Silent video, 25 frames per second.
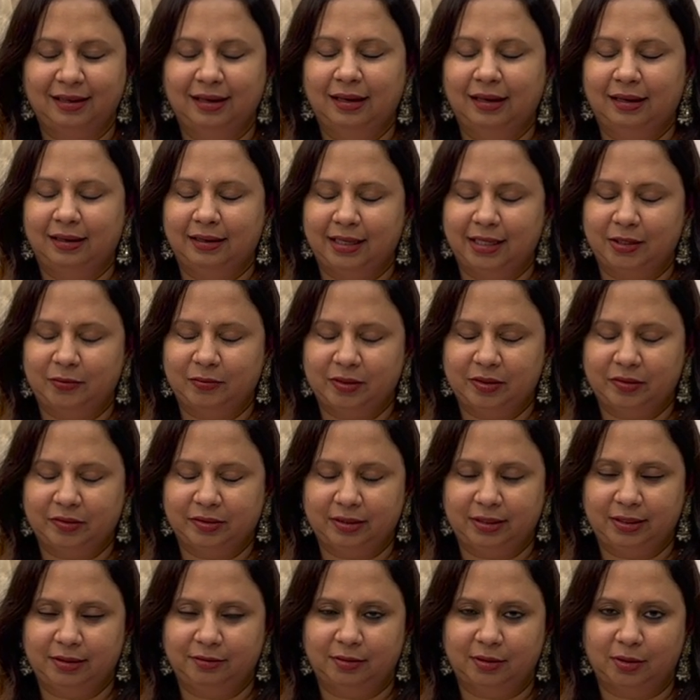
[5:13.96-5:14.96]
It will
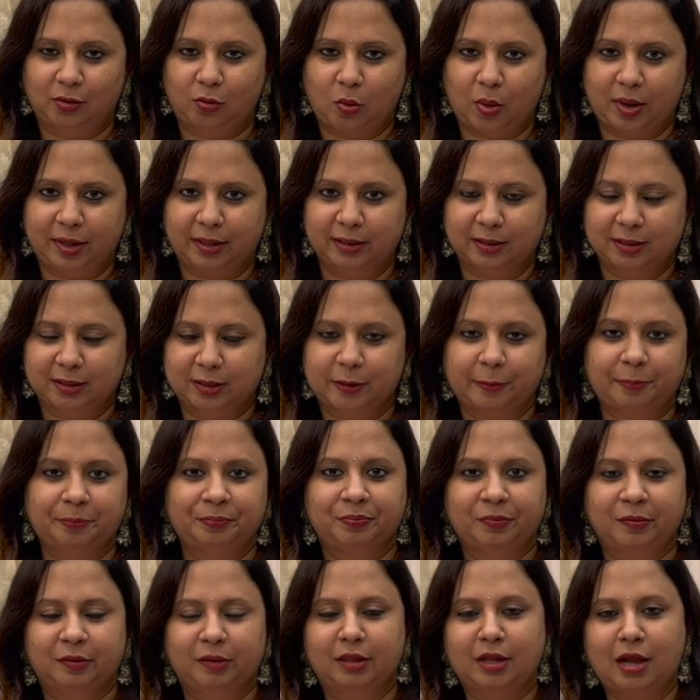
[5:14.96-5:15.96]
really work wonders.
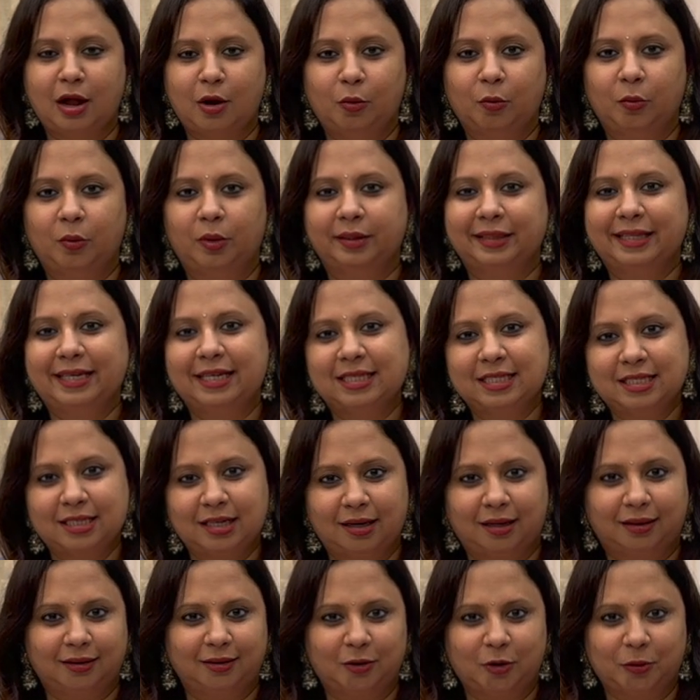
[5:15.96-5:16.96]
Now, there is
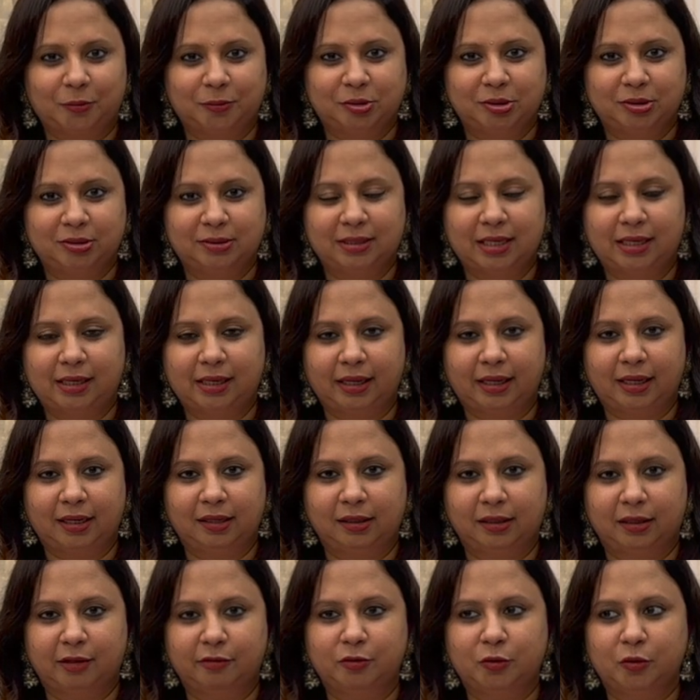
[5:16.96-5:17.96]
another option that I
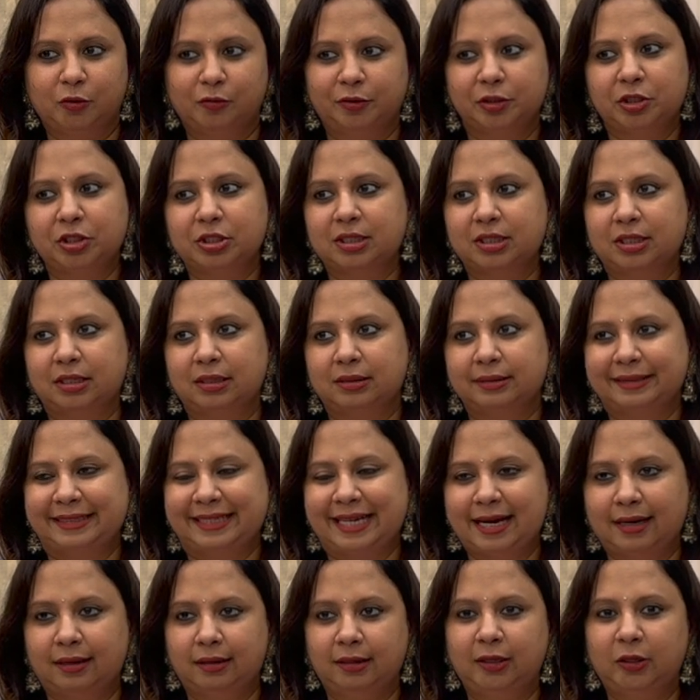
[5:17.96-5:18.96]
can give you, which is a
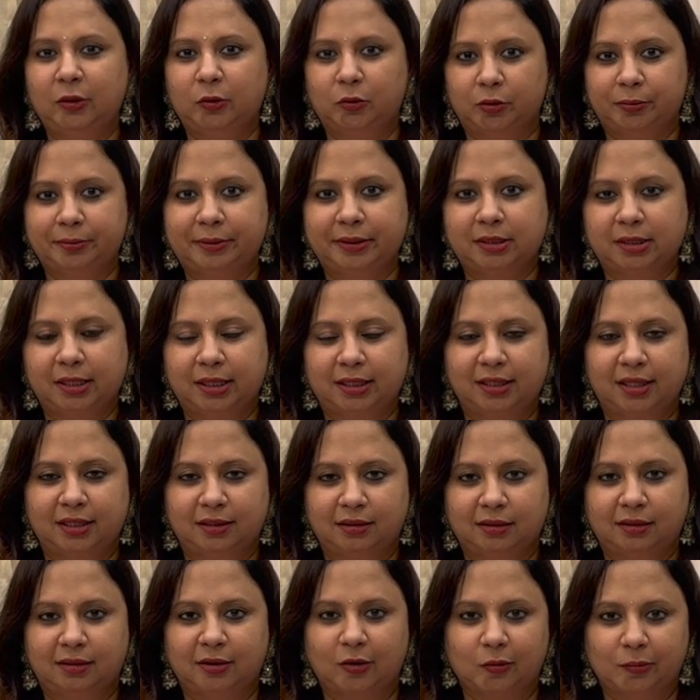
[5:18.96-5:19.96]
slightly lower budget than
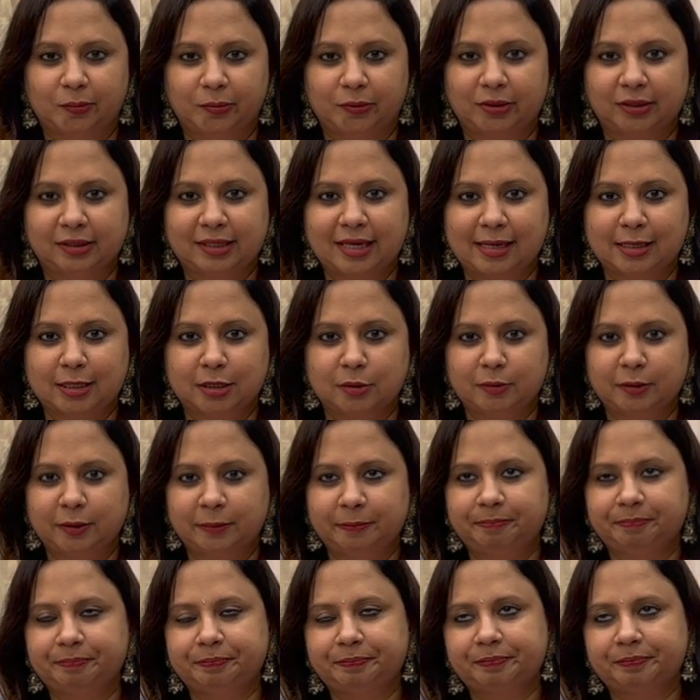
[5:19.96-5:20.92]
the crowd puller talisman.